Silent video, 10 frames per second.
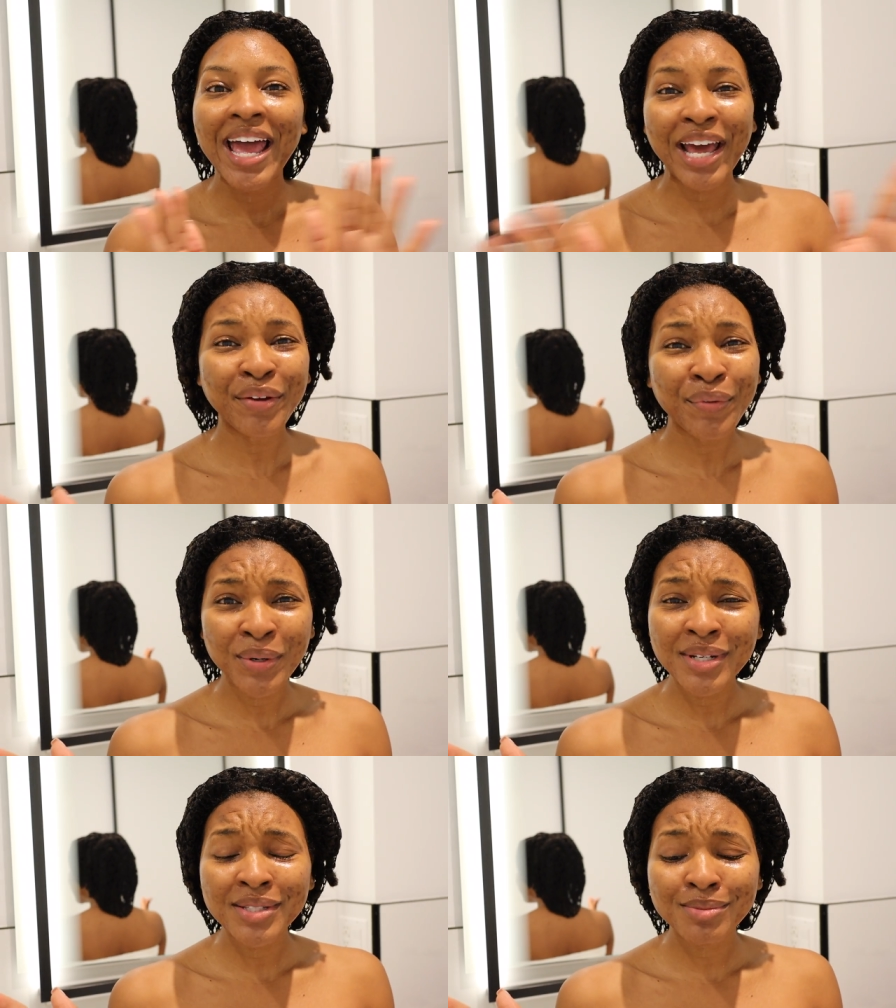And of
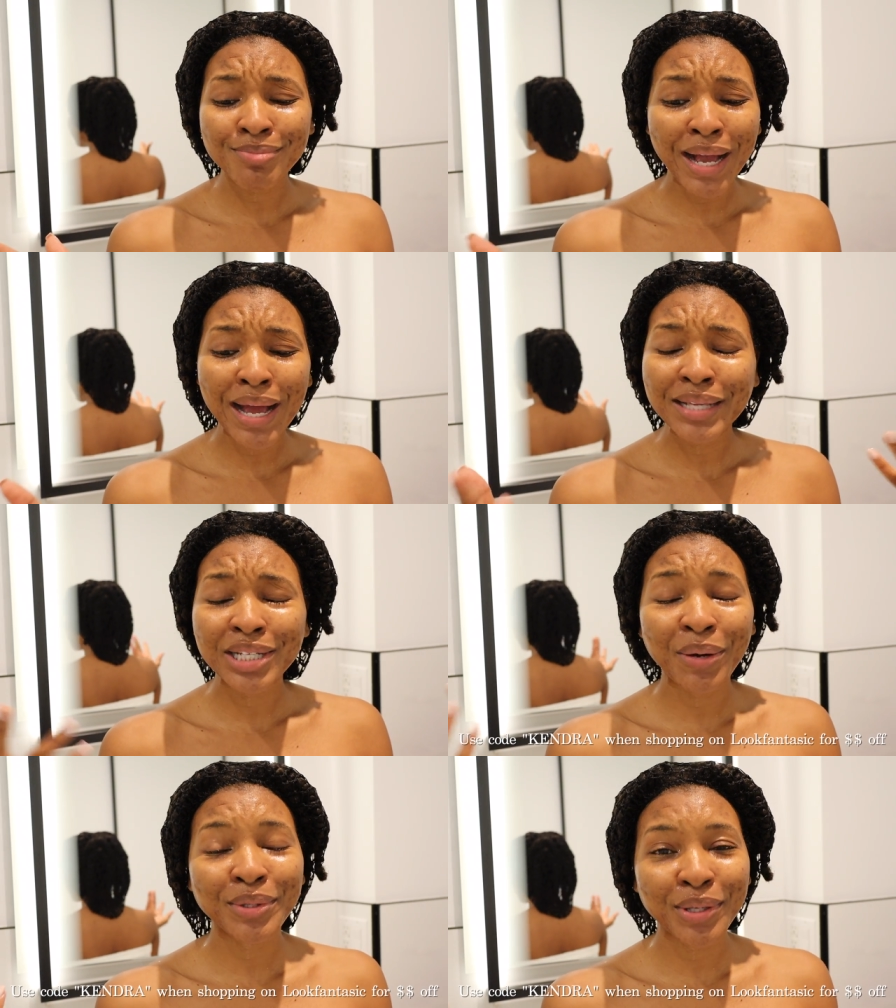course, I got
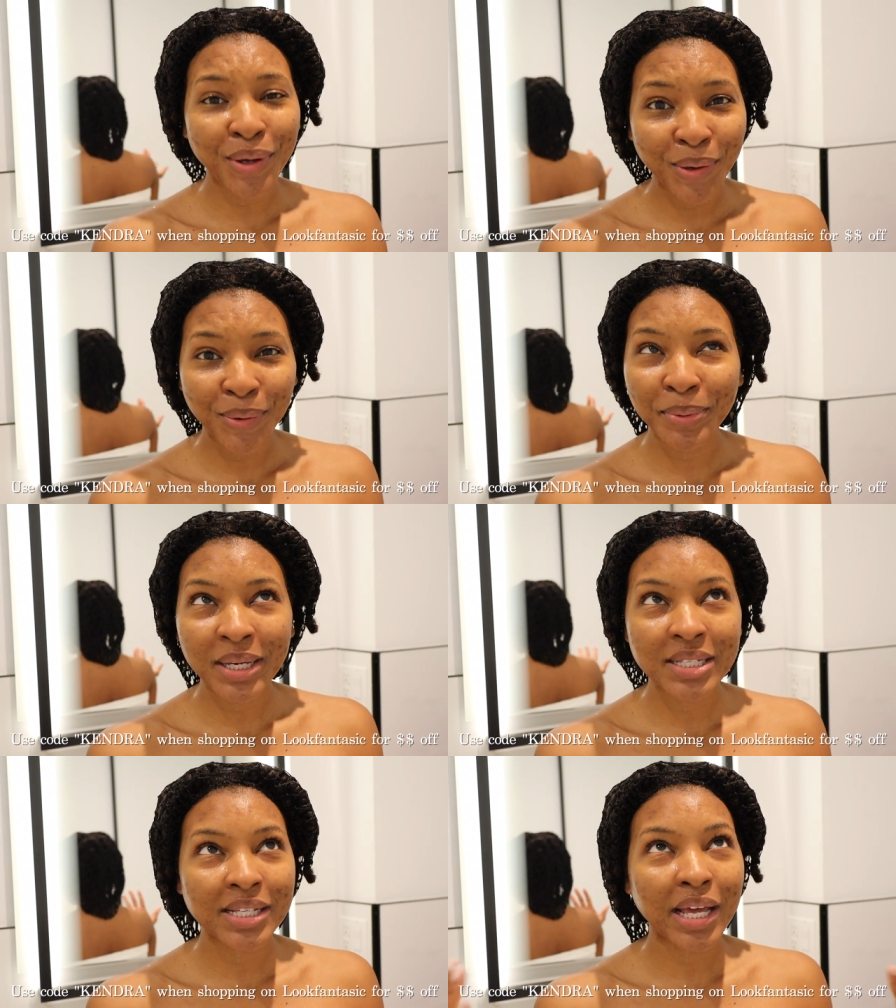y'all with the code
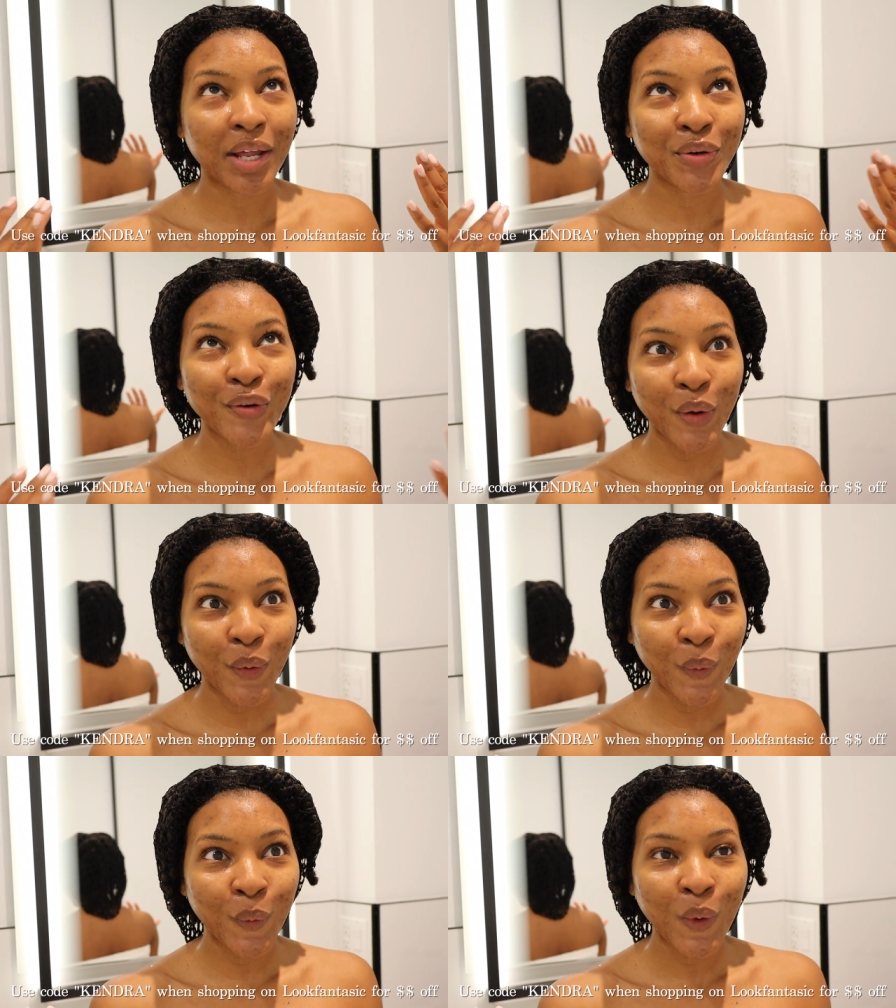because y'all
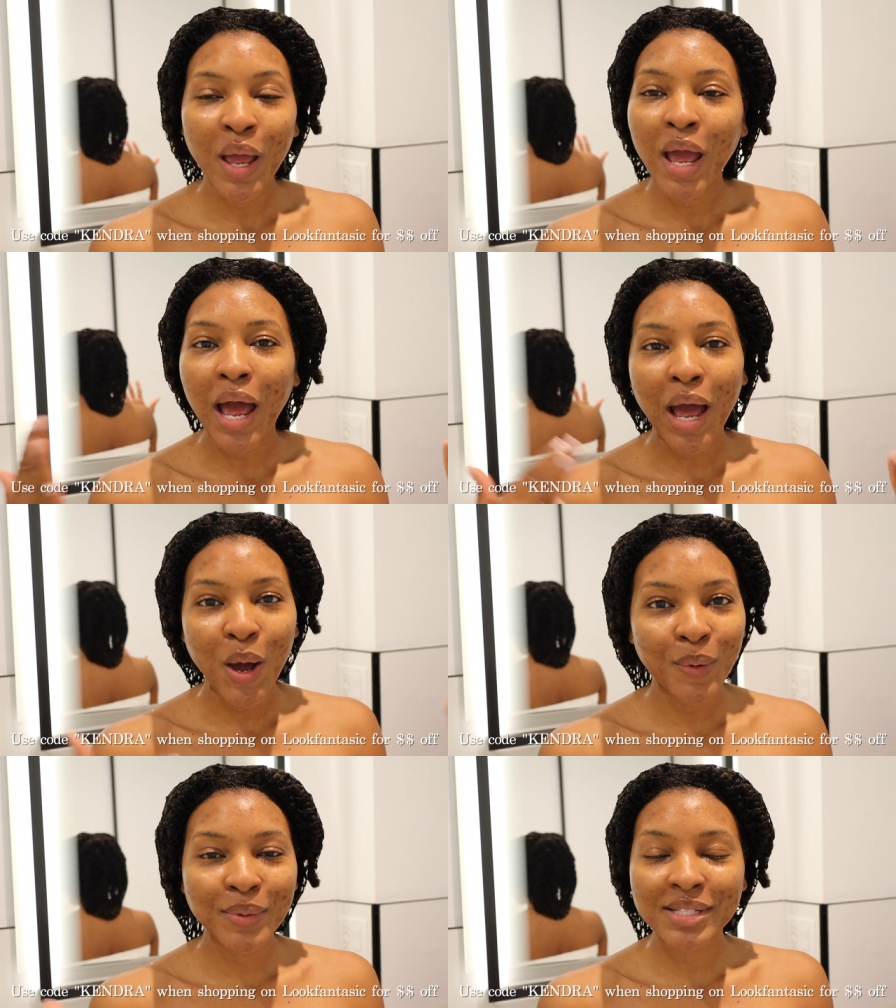know I
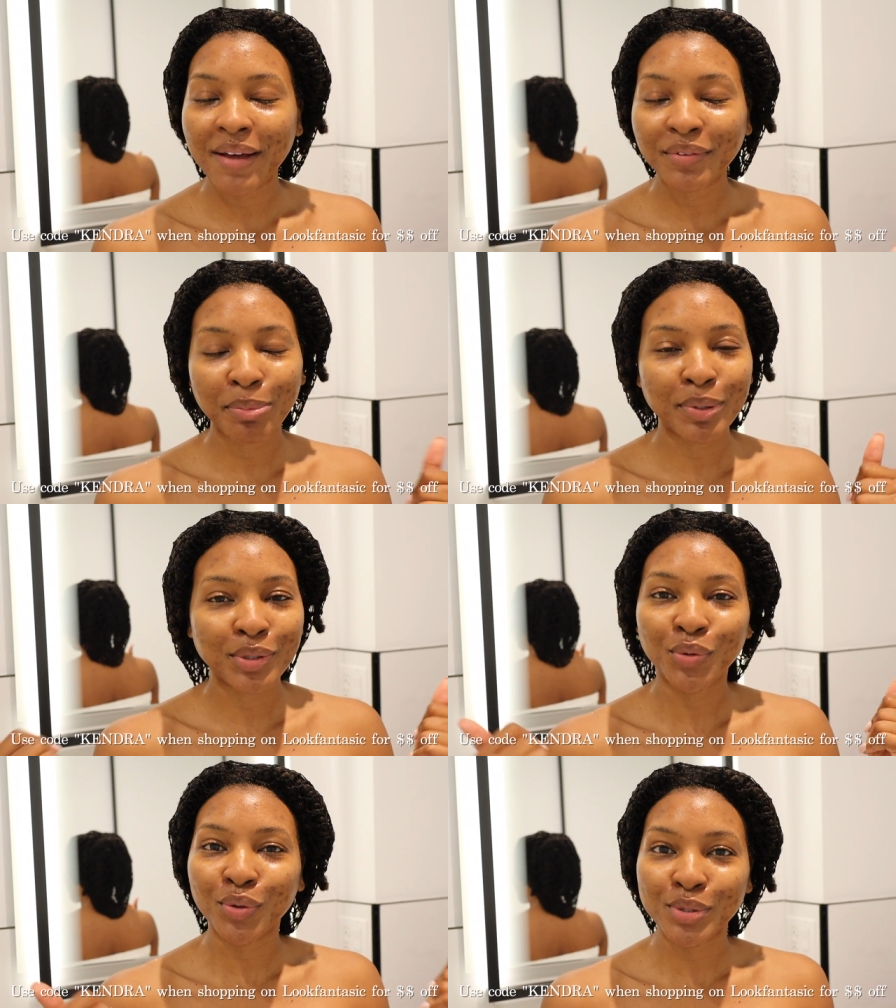always have to put the
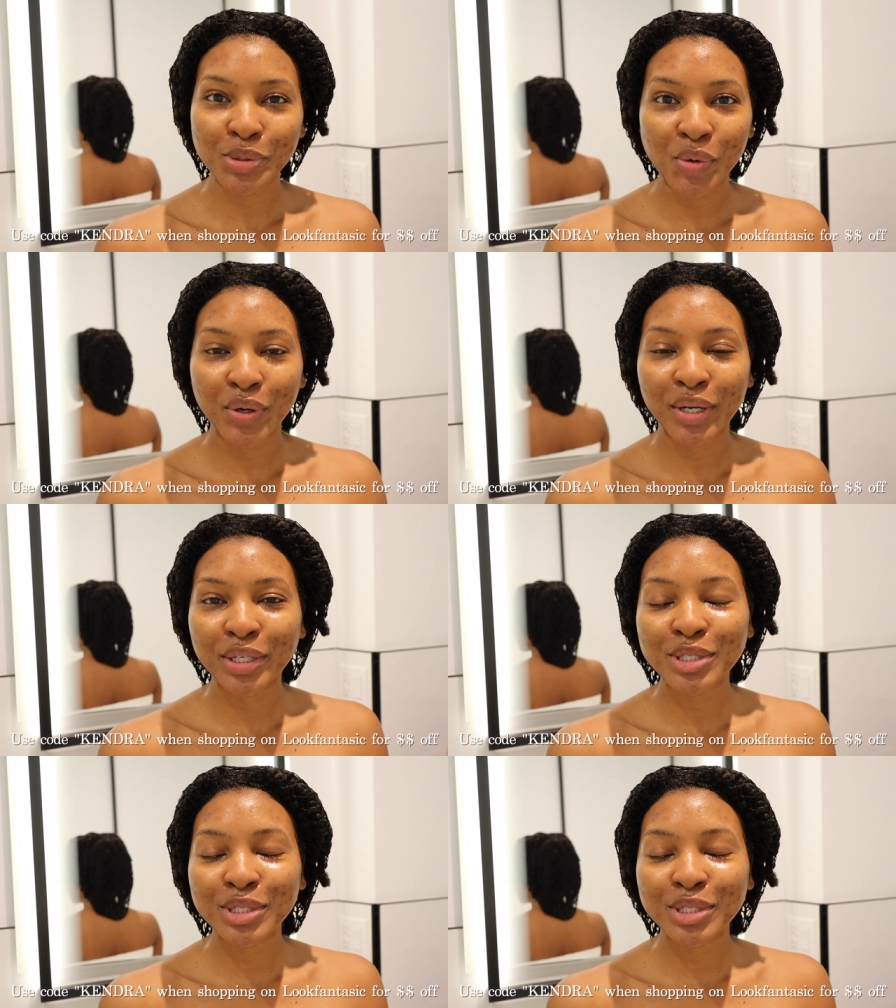girls on.